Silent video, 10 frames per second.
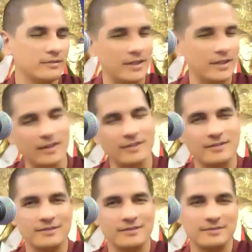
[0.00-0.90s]
And
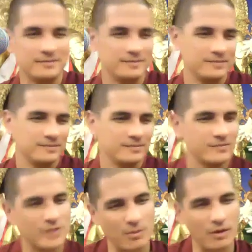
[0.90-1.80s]
then
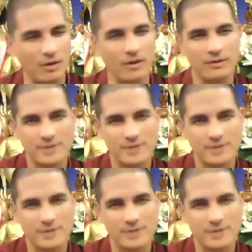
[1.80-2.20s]
tomorrow,